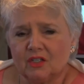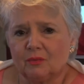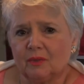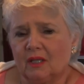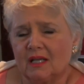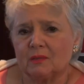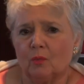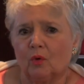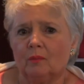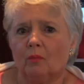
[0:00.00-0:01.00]
to realize
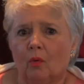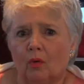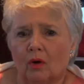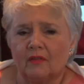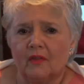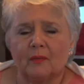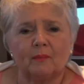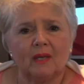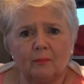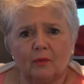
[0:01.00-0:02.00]
more and more that the
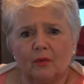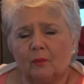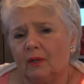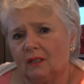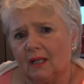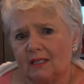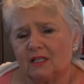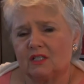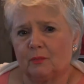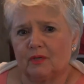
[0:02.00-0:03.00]
people that we
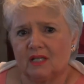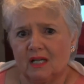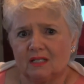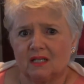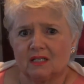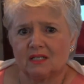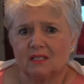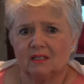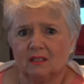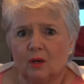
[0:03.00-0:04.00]
elected to protect us
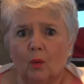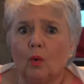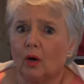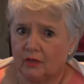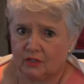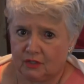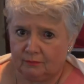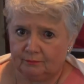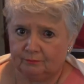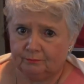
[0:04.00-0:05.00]
weren't.
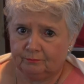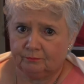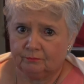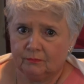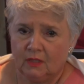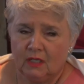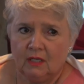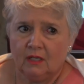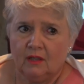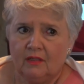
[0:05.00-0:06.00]

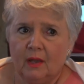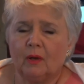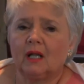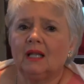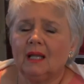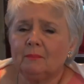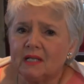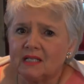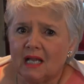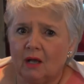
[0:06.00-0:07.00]
They were
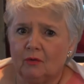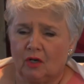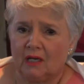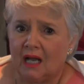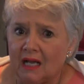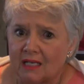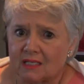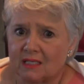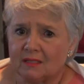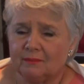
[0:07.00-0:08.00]
clamping down on
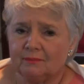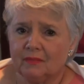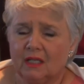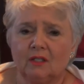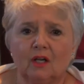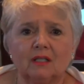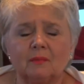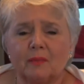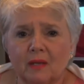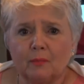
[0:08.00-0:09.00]
us and not
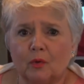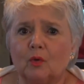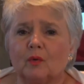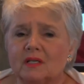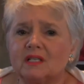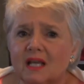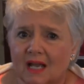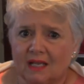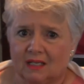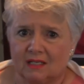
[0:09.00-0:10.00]
the people who were
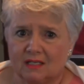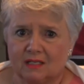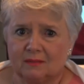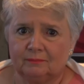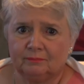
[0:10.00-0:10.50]
attacking us.